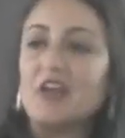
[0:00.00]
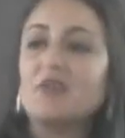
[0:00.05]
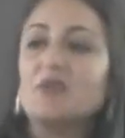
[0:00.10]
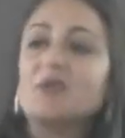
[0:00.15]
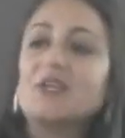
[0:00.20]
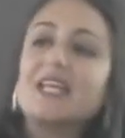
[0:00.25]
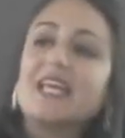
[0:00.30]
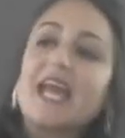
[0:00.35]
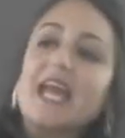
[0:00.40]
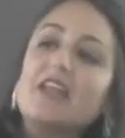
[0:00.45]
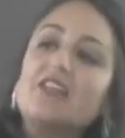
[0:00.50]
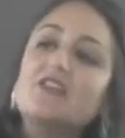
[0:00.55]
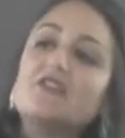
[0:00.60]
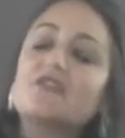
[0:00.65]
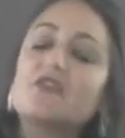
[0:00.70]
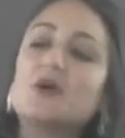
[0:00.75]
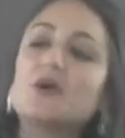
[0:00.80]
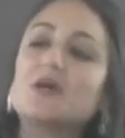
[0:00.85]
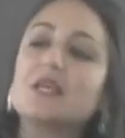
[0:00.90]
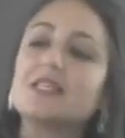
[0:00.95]
and regain the
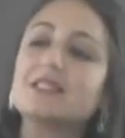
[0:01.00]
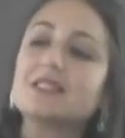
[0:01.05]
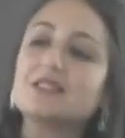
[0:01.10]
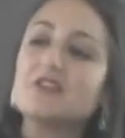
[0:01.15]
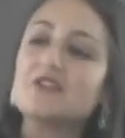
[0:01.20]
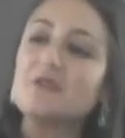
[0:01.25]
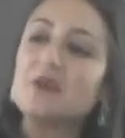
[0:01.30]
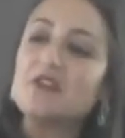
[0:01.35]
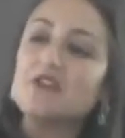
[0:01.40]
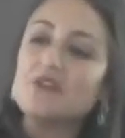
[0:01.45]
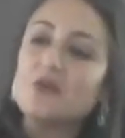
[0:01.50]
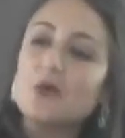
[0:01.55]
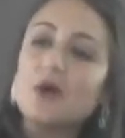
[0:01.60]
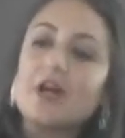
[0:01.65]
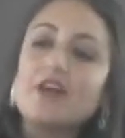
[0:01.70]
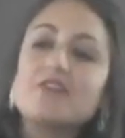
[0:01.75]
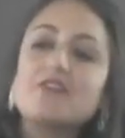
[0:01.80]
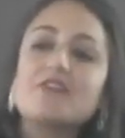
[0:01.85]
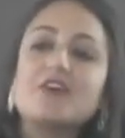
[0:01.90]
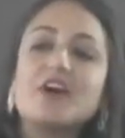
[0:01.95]
focus of my
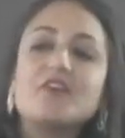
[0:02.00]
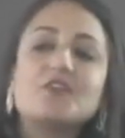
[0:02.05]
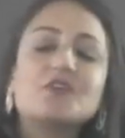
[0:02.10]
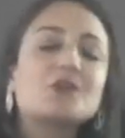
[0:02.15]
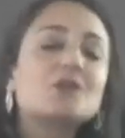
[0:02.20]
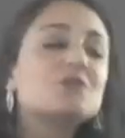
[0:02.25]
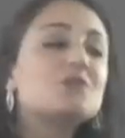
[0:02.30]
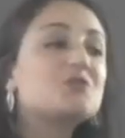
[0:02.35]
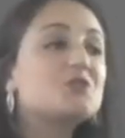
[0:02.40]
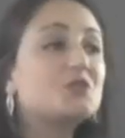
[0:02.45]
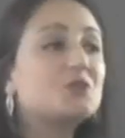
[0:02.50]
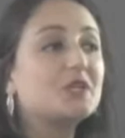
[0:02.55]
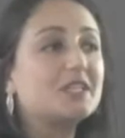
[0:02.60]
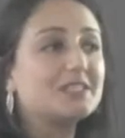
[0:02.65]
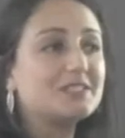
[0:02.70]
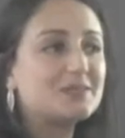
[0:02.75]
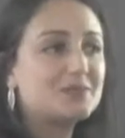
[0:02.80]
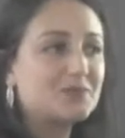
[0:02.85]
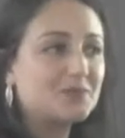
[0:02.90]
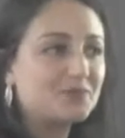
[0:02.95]
4- and 5-year-old
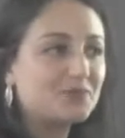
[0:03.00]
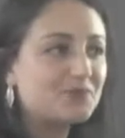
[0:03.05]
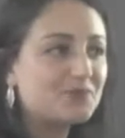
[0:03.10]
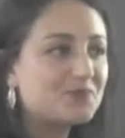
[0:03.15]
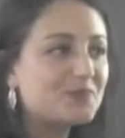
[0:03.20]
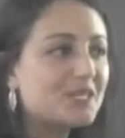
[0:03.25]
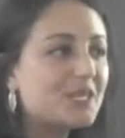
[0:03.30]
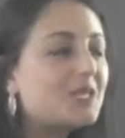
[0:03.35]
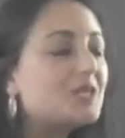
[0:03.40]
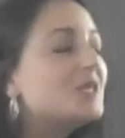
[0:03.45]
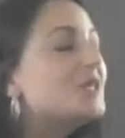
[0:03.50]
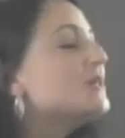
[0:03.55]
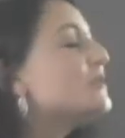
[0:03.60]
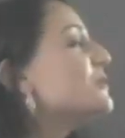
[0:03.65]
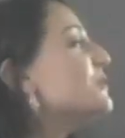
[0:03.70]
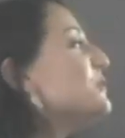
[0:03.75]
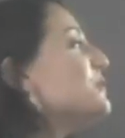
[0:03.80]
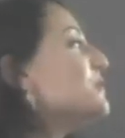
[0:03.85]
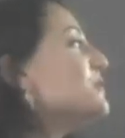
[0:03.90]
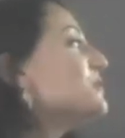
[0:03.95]
students?
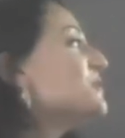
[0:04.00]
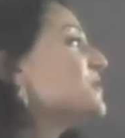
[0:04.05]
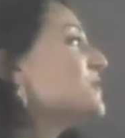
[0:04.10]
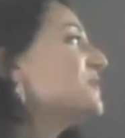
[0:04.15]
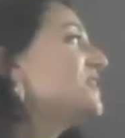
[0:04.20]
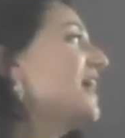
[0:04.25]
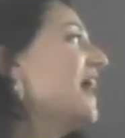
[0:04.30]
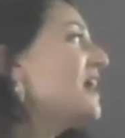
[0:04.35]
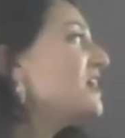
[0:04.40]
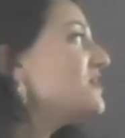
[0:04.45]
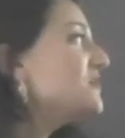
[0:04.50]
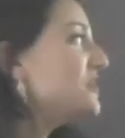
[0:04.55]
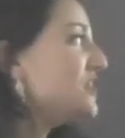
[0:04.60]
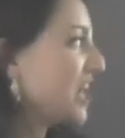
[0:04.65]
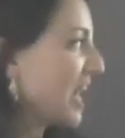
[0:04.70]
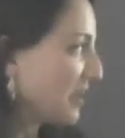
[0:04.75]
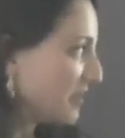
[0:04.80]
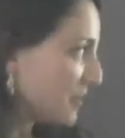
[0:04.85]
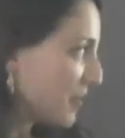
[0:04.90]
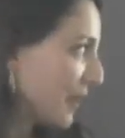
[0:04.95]
So at the end of
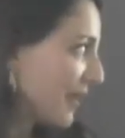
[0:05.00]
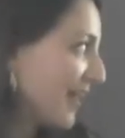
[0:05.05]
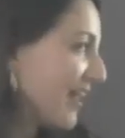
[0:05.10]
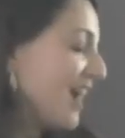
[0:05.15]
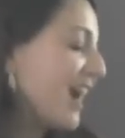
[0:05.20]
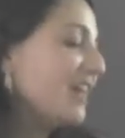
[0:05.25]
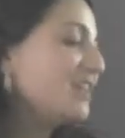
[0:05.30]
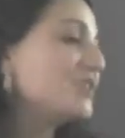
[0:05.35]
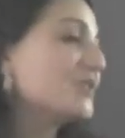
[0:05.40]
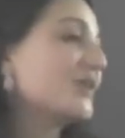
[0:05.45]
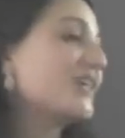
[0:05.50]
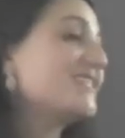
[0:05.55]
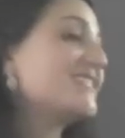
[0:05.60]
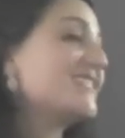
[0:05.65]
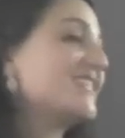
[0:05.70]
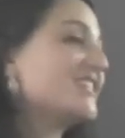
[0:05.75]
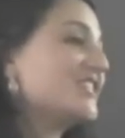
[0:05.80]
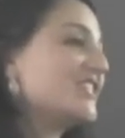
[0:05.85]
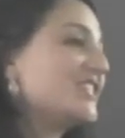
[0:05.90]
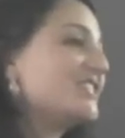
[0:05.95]
January, I
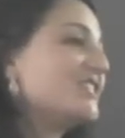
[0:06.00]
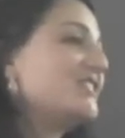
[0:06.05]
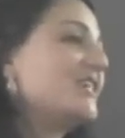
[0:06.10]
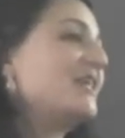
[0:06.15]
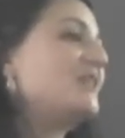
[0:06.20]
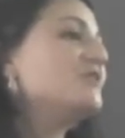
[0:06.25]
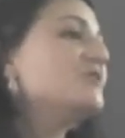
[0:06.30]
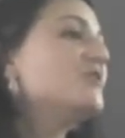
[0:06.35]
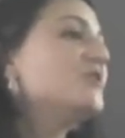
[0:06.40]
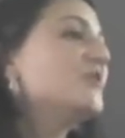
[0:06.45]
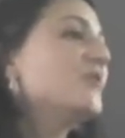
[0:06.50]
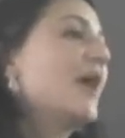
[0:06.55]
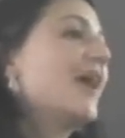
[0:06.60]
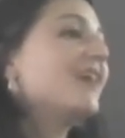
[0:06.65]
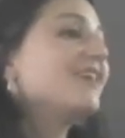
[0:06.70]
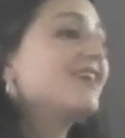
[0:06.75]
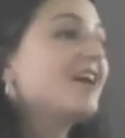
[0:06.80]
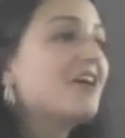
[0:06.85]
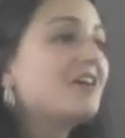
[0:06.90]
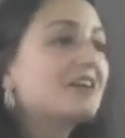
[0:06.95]
transitioned into
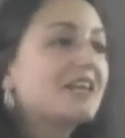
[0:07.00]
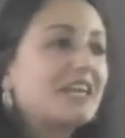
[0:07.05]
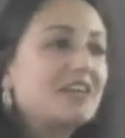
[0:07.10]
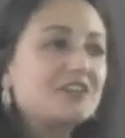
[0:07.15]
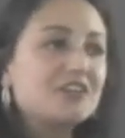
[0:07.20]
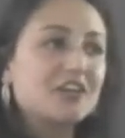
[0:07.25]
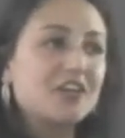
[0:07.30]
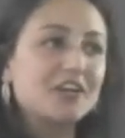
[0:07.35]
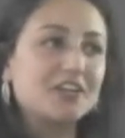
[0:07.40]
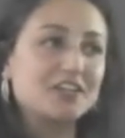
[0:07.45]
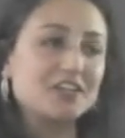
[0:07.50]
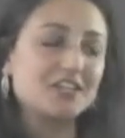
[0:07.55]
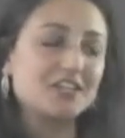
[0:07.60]
a young kindergarten